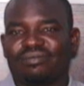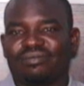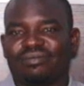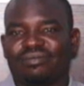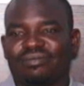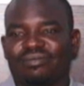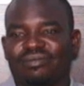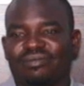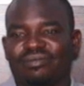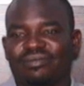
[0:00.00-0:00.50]

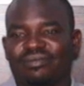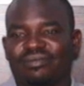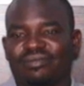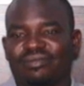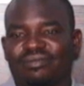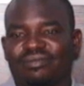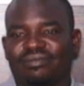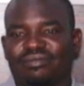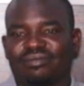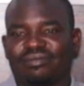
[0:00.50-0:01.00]

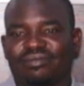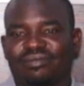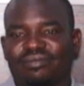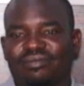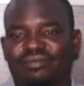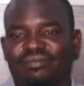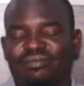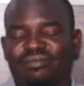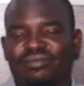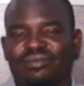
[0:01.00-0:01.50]

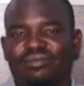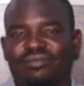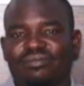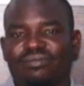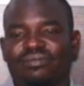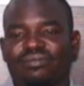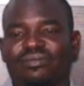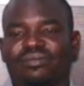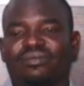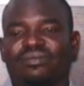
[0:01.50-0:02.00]

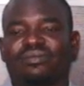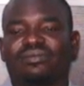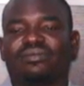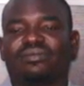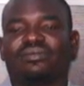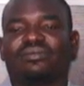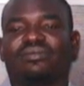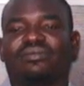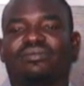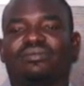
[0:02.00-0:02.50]

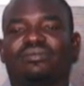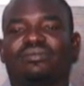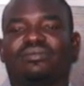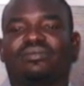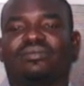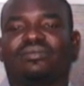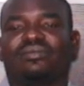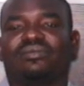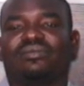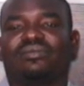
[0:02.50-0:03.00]

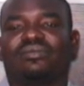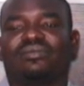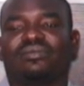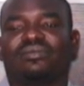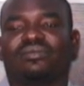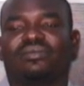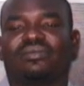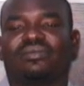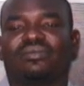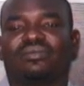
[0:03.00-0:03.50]

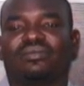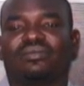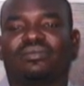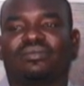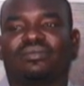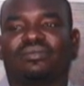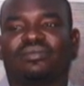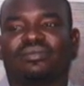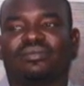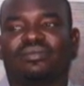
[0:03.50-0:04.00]

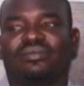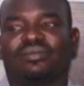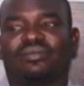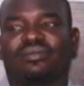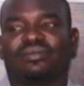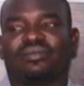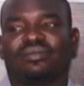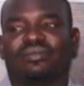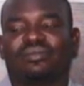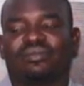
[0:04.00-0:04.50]

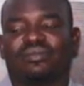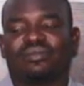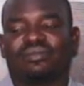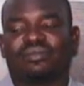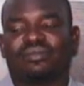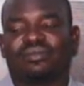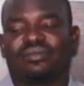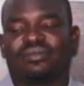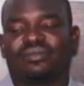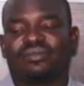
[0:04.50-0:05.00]

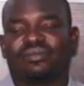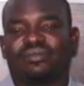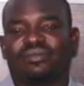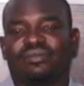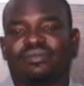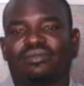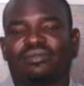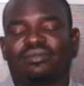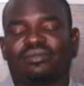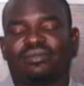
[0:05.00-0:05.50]
(not speaking)